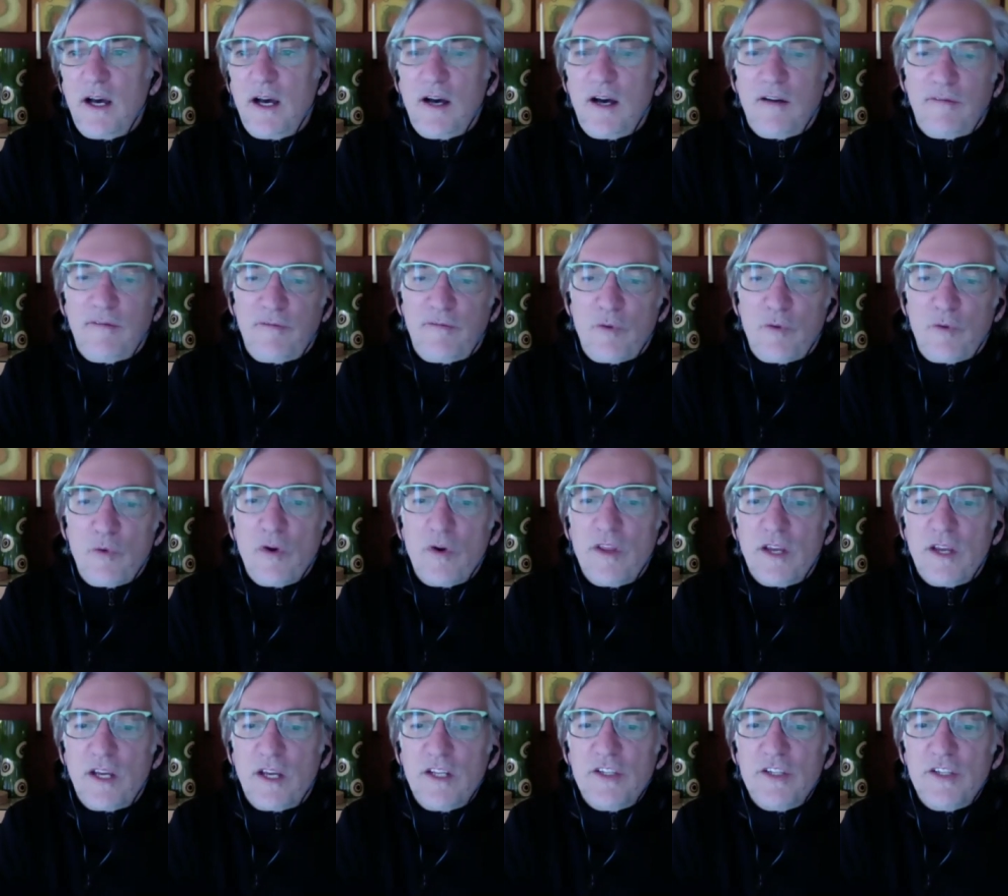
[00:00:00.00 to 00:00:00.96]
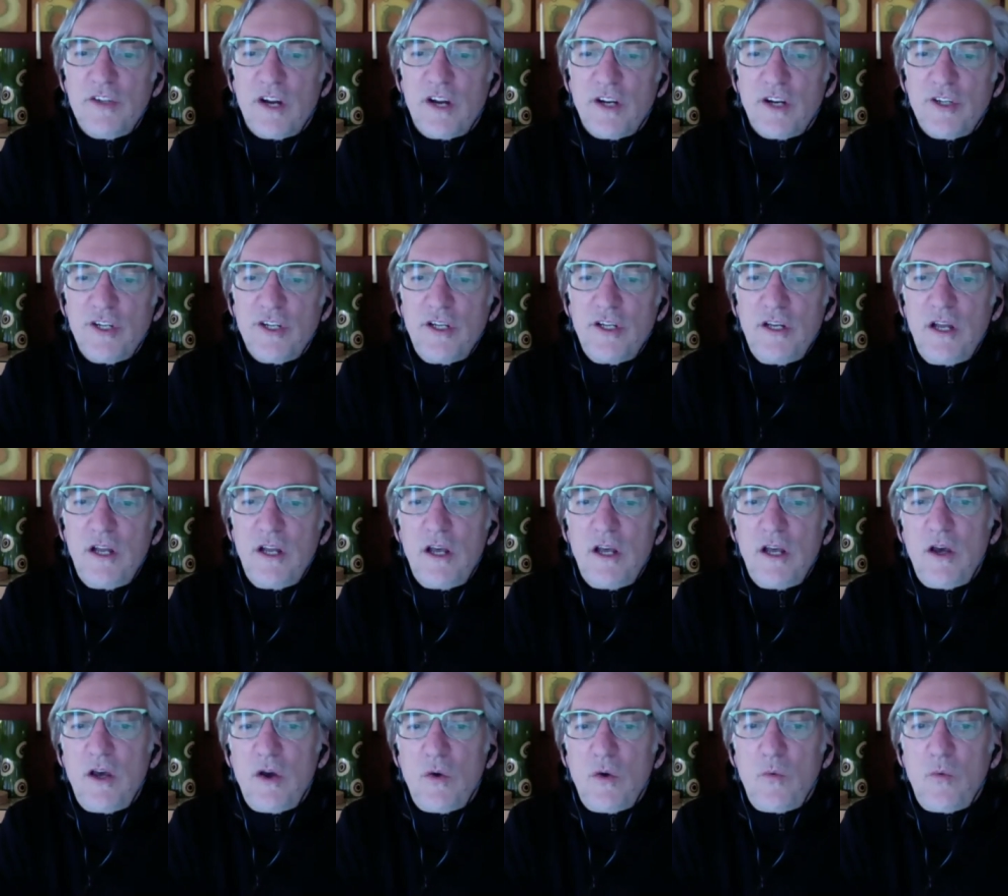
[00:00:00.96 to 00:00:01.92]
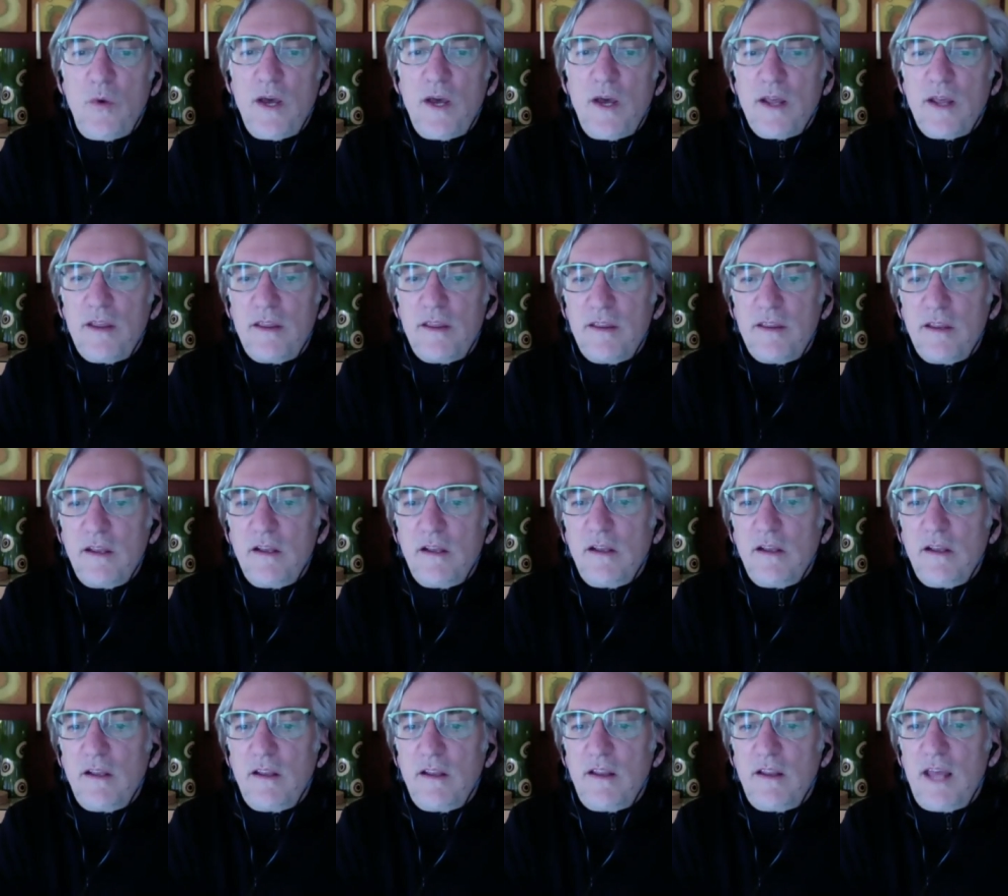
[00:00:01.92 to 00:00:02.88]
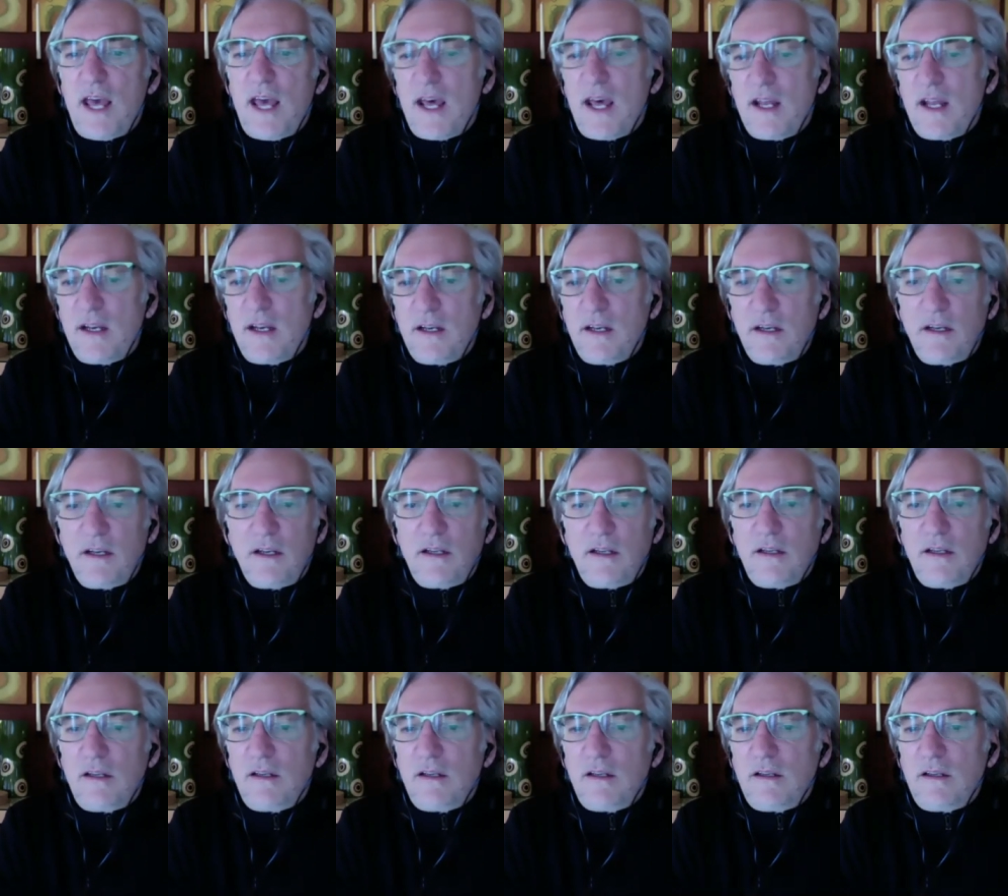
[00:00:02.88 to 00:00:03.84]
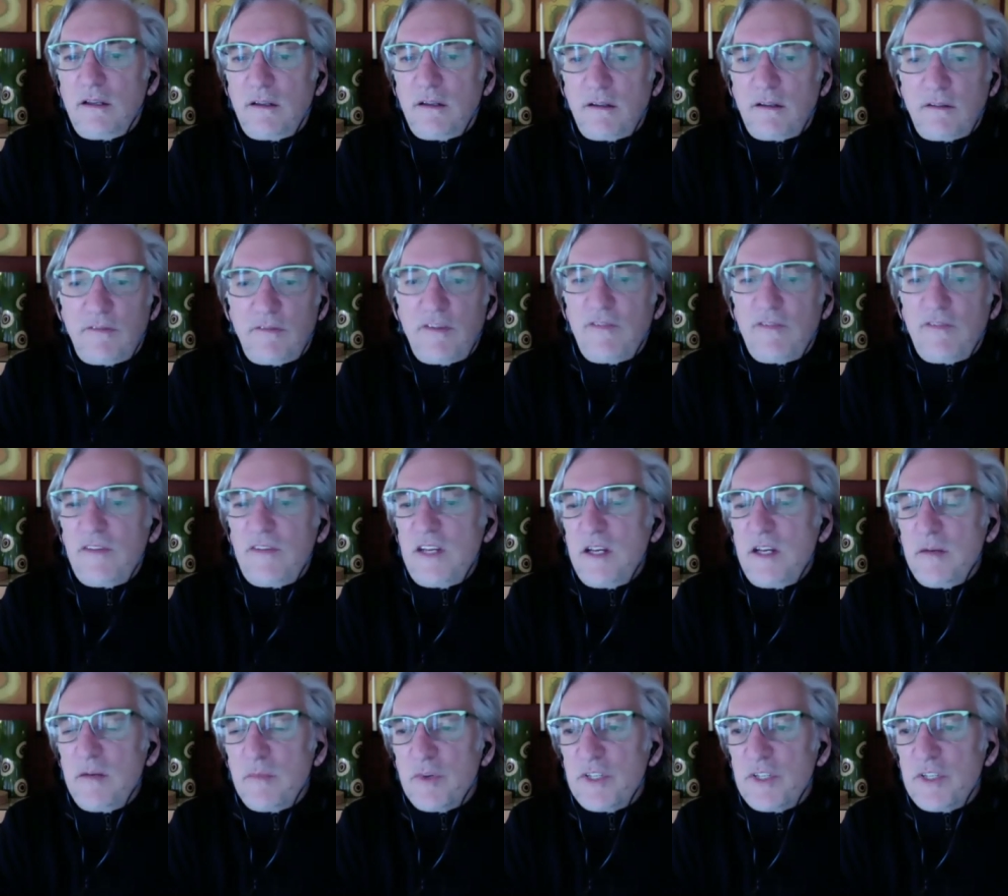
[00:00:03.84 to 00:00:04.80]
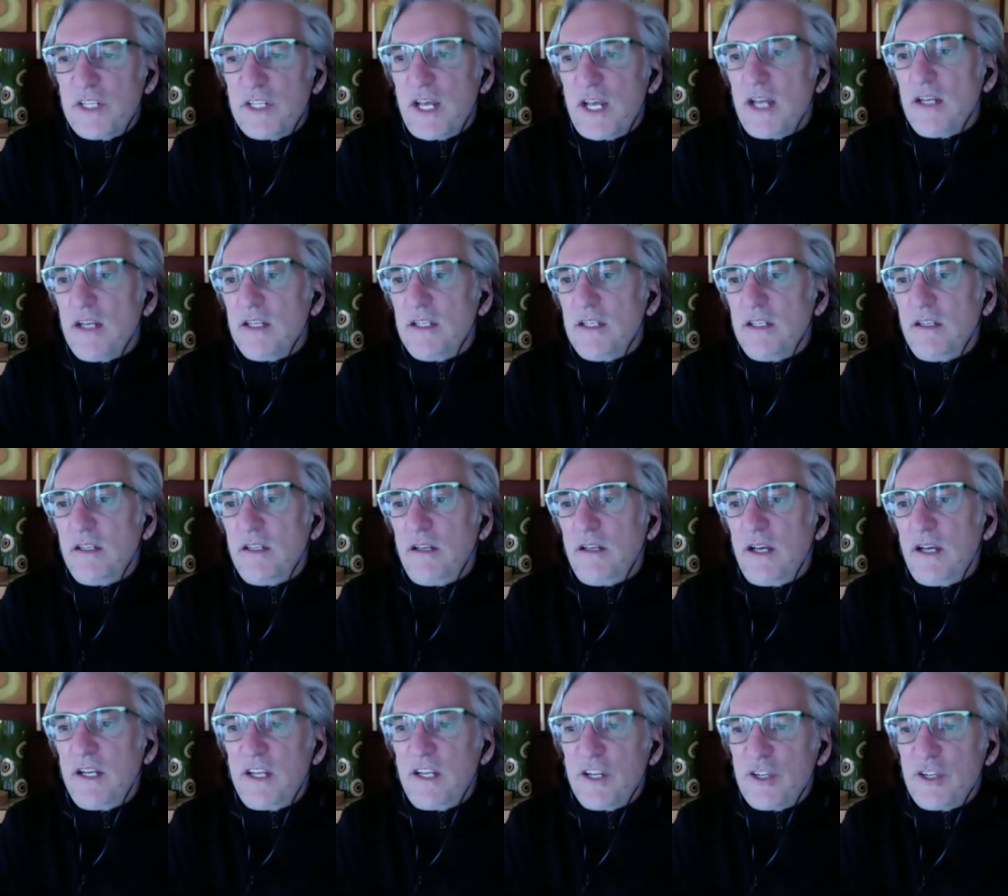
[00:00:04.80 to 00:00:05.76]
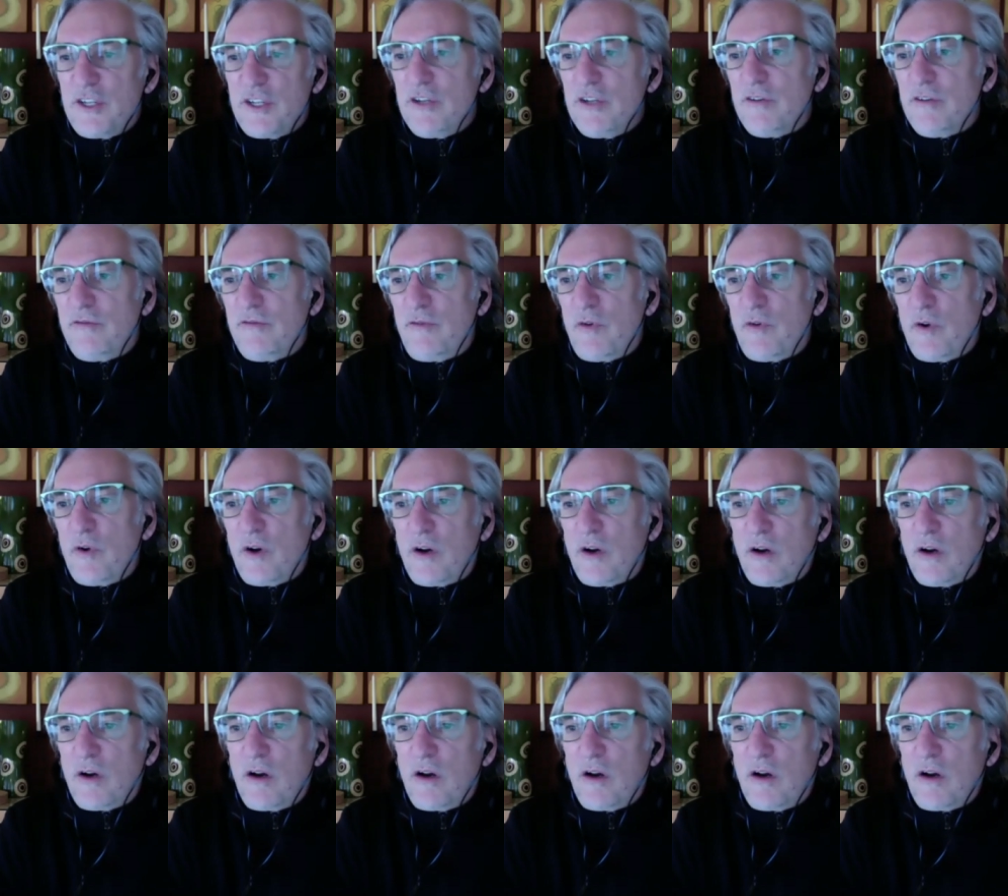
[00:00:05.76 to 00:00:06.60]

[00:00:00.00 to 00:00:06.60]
for the construction, with then 15% additional for